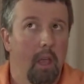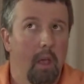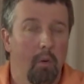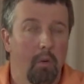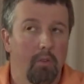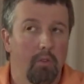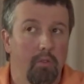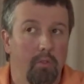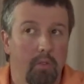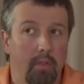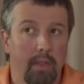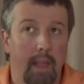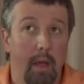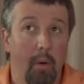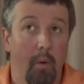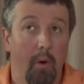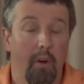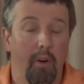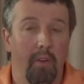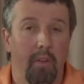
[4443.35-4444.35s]
It was
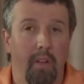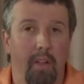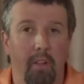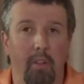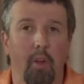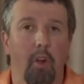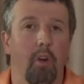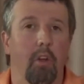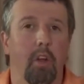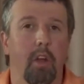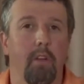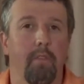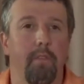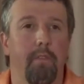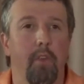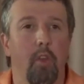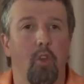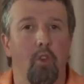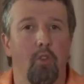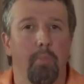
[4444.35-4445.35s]
they were a little
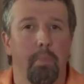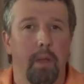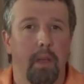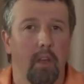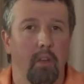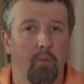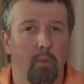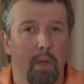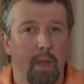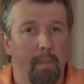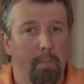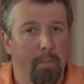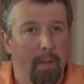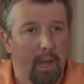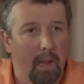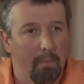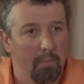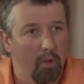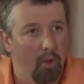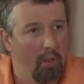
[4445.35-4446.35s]
confused because we had
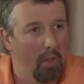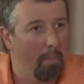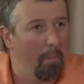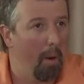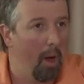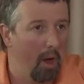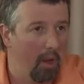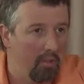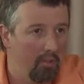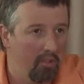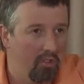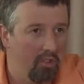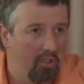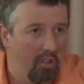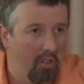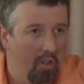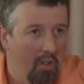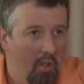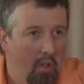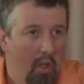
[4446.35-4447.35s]
beat them to the punch,
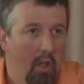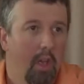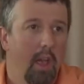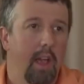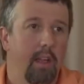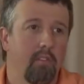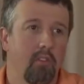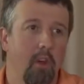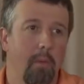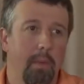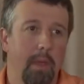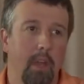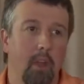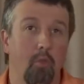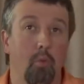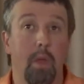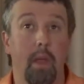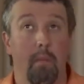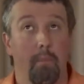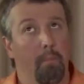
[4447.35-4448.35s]
and so
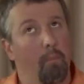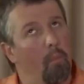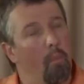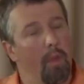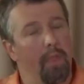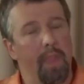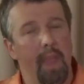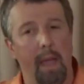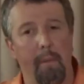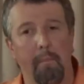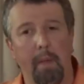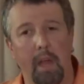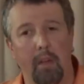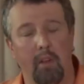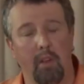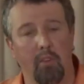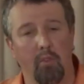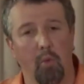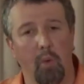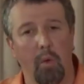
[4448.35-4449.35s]
because we what that
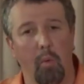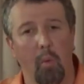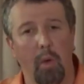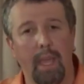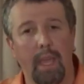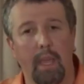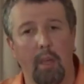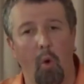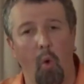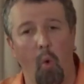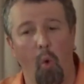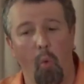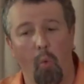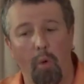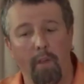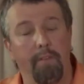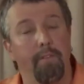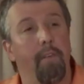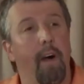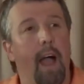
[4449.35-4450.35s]
meant is we we,
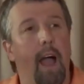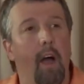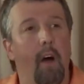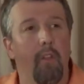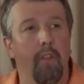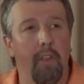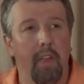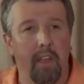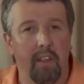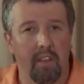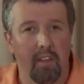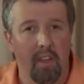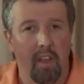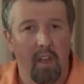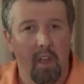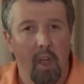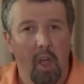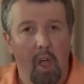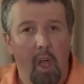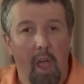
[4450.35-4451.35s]
we filed it,
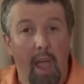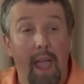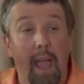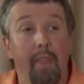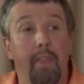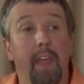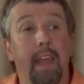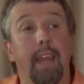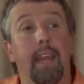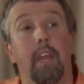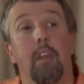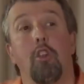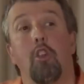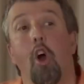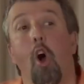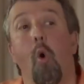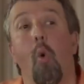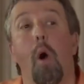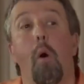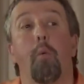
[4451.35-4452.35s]
and they didn't
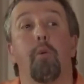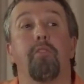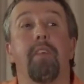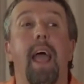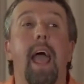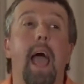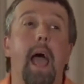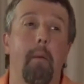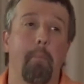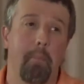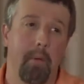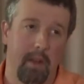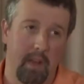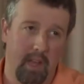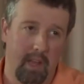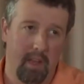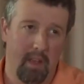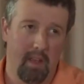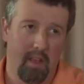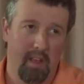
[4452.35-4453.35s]
know what was
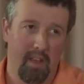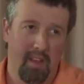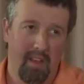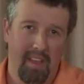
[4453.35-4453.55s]
happening.